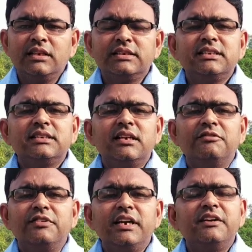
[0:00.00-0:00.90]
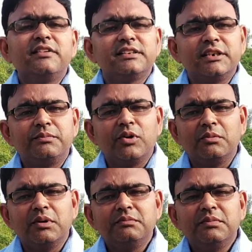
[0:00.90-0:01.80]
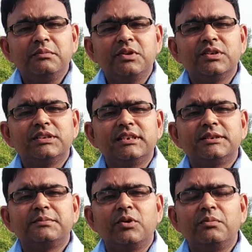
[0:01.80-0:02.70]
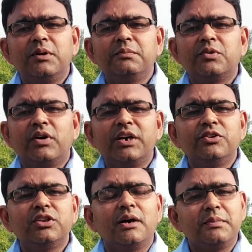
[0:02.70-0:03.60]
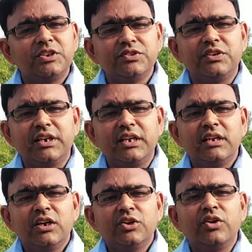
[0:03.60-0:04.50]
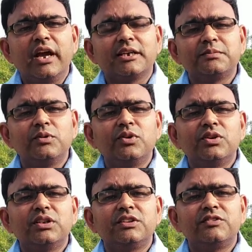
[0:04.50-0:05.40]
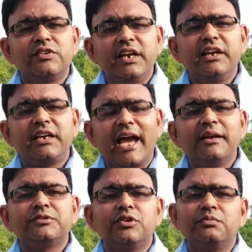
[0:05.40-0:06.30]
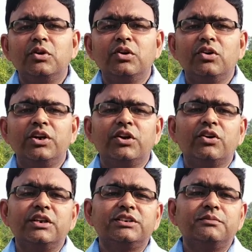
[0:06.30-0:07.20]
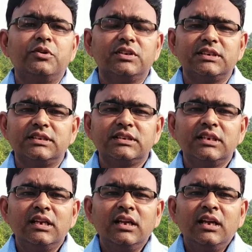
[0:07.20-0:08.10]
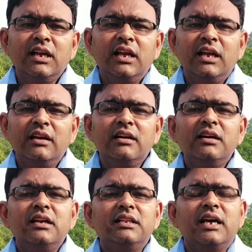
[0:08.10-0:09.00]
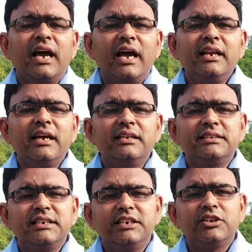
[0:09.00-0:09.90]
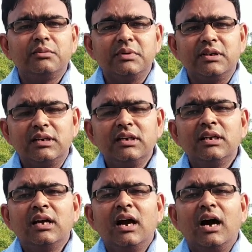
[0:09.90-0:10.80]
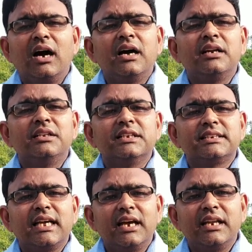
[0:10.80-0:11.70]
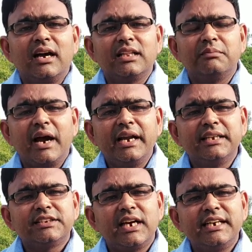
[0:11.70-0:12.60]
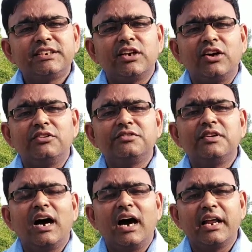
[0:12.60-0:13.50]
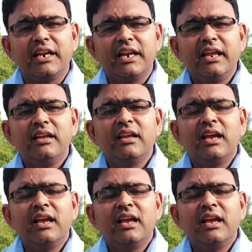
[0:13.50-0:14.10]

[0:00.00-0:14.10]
This is a very interesting problem because this problem provides you the opportunity to explore the three types of molecular recognition process. Here, the N and C terminal are the binding sites of RNA